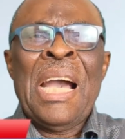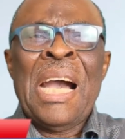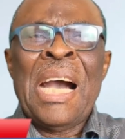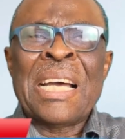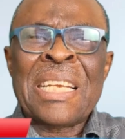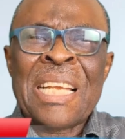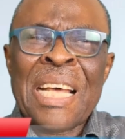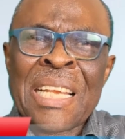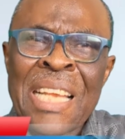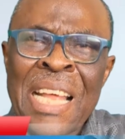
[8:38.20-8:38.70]

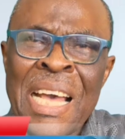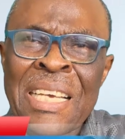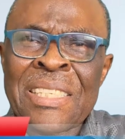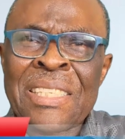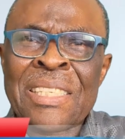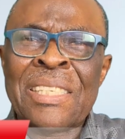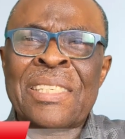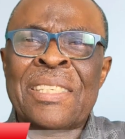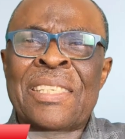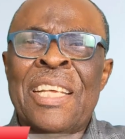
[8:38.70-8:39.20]

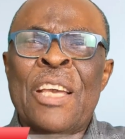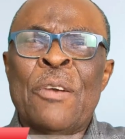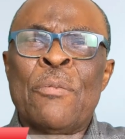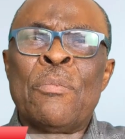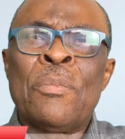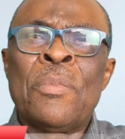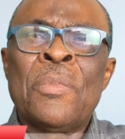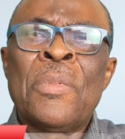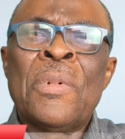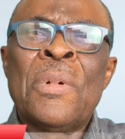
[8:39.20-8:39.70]
analyzes
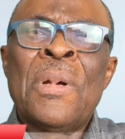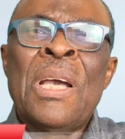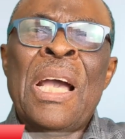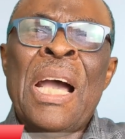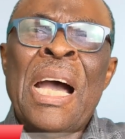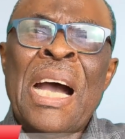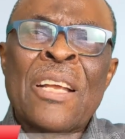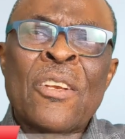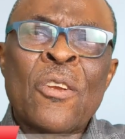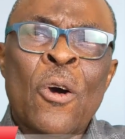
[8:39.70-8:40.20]
them,
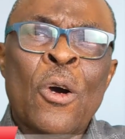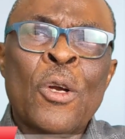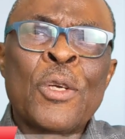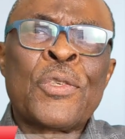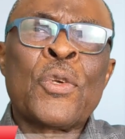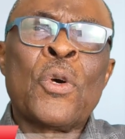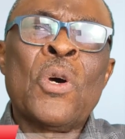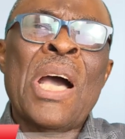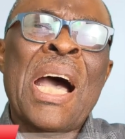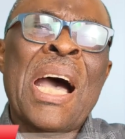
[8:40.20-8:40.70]
and
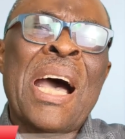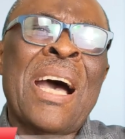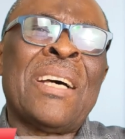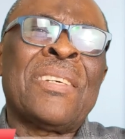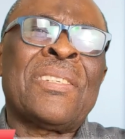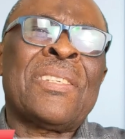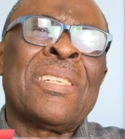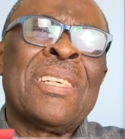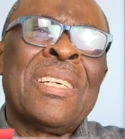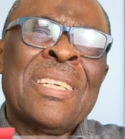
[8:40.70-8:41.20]
also
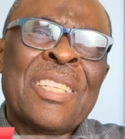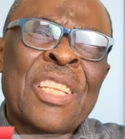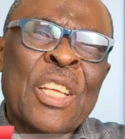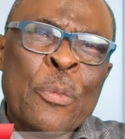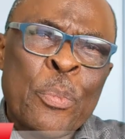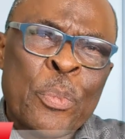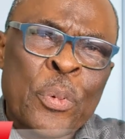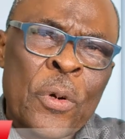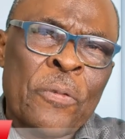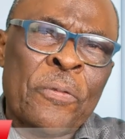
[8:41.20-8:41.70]
has
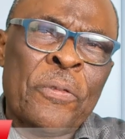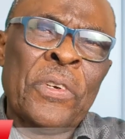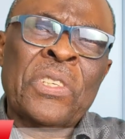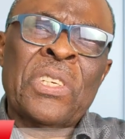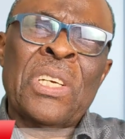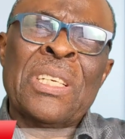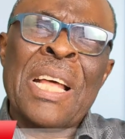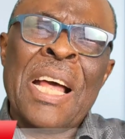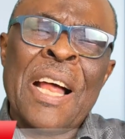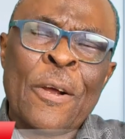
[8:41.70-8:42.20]
the
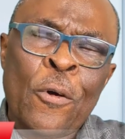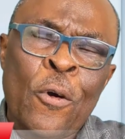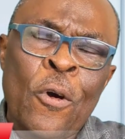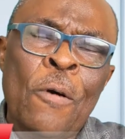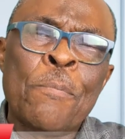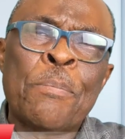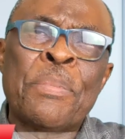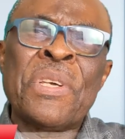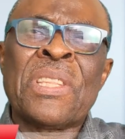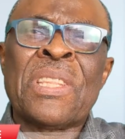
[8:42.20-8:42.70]
professional
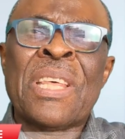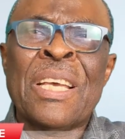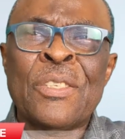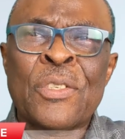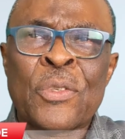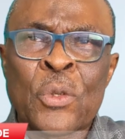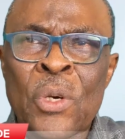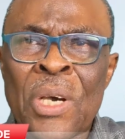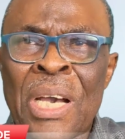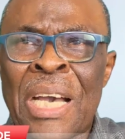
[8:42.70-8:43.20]

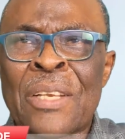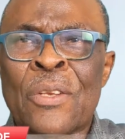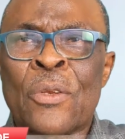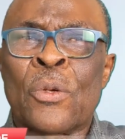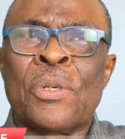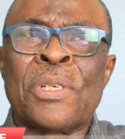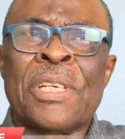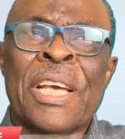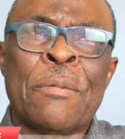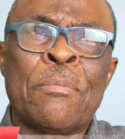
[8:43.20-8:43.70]
competence to
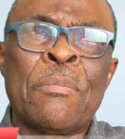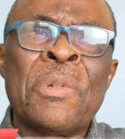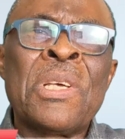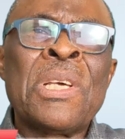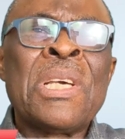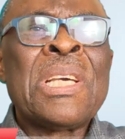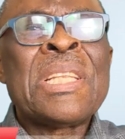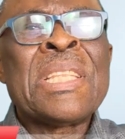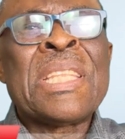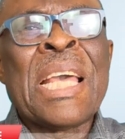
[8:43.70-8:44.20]
handle them,
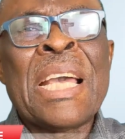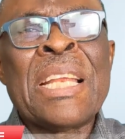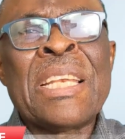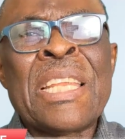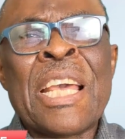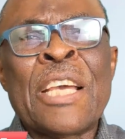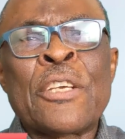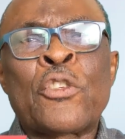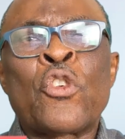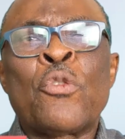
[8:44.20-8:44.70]
then
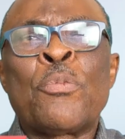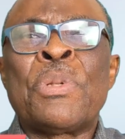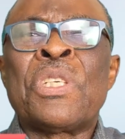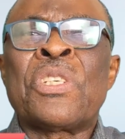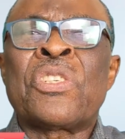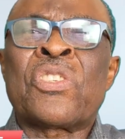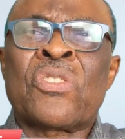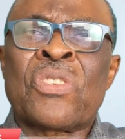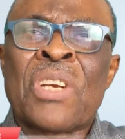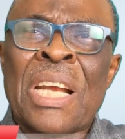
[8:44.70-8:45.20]
there should be
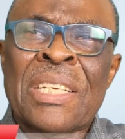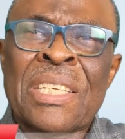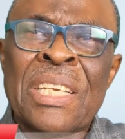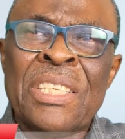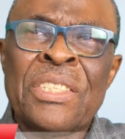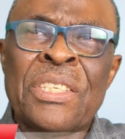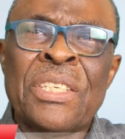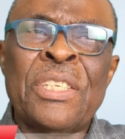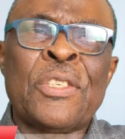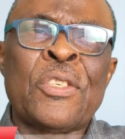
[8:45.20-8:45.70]

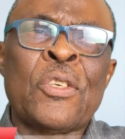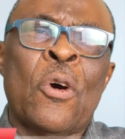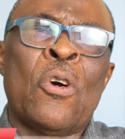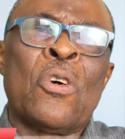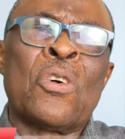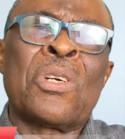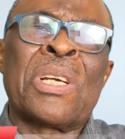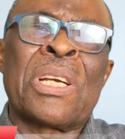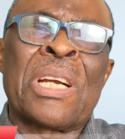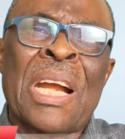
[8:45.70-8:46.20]
strategies
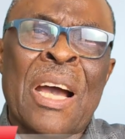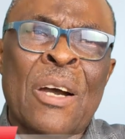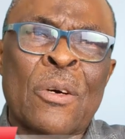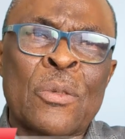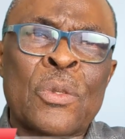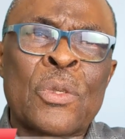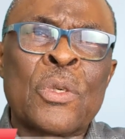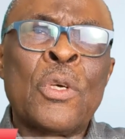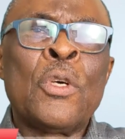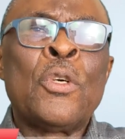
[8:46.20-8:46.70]
on
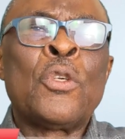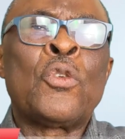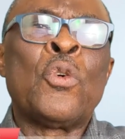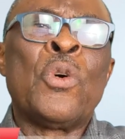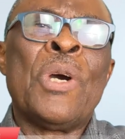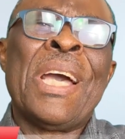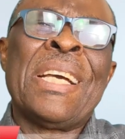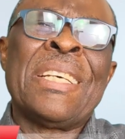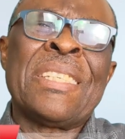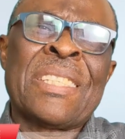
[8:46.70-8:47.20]
ground
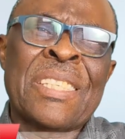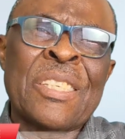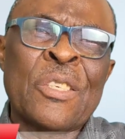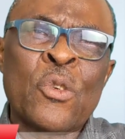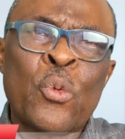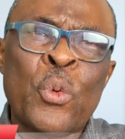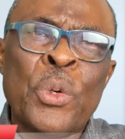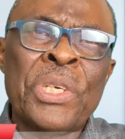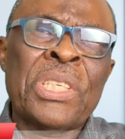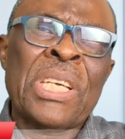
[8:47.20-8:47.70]
to
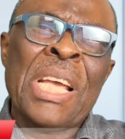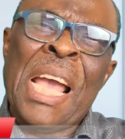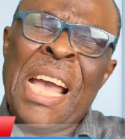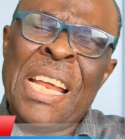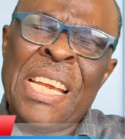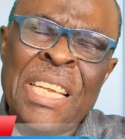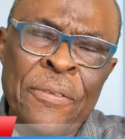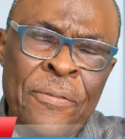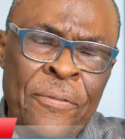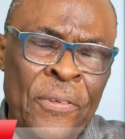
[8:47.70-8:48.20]
extinguish
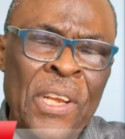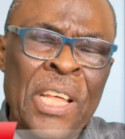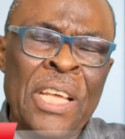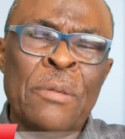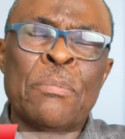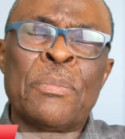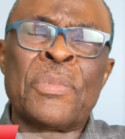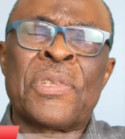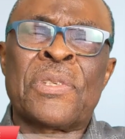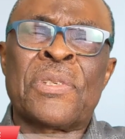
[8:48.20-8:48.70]
any
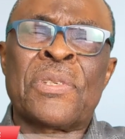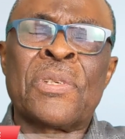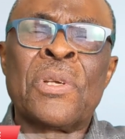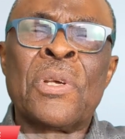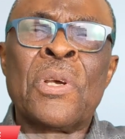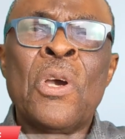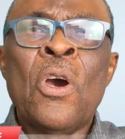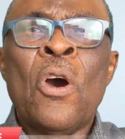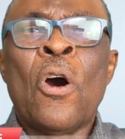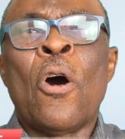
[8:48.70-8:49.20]
flames
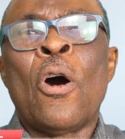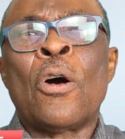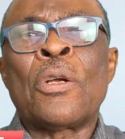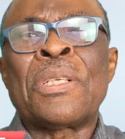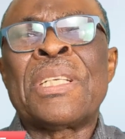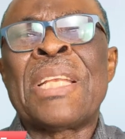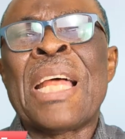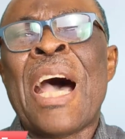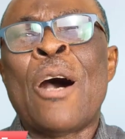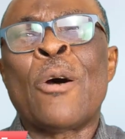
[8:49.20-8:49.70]
or
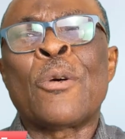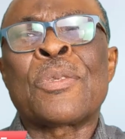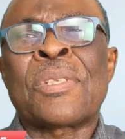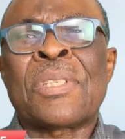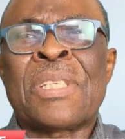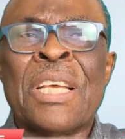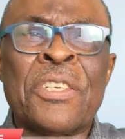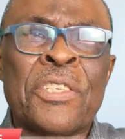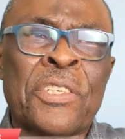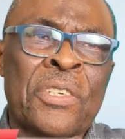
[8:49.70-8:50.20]
douse
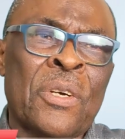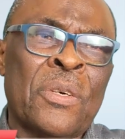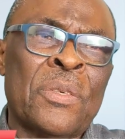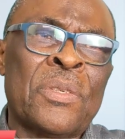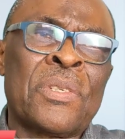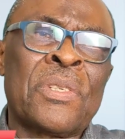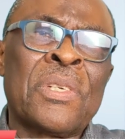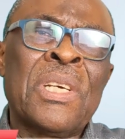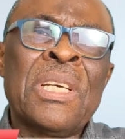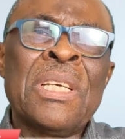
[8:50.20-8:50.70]

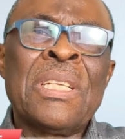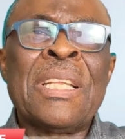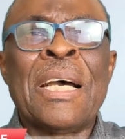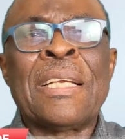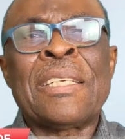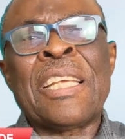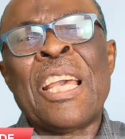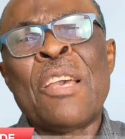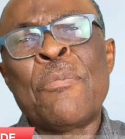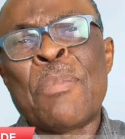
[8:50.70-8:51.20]
tensions
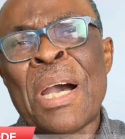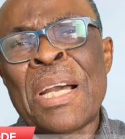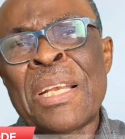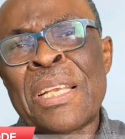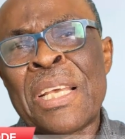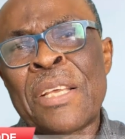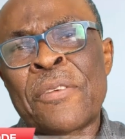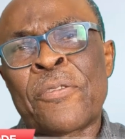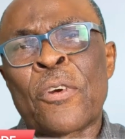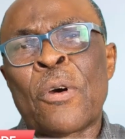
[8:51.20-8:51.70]
that
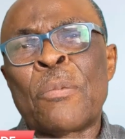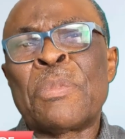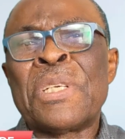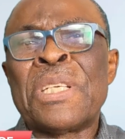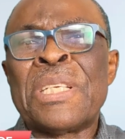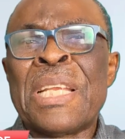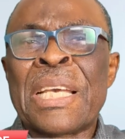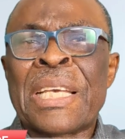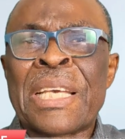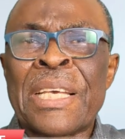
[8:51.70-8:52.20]
emanate from
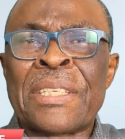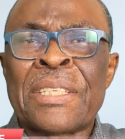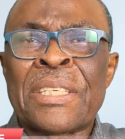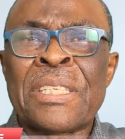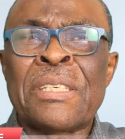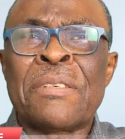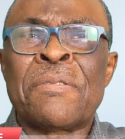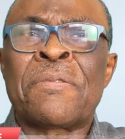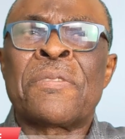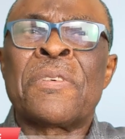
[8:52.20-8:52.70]

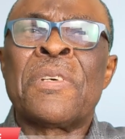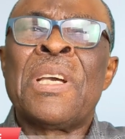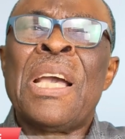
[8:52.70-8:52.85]
the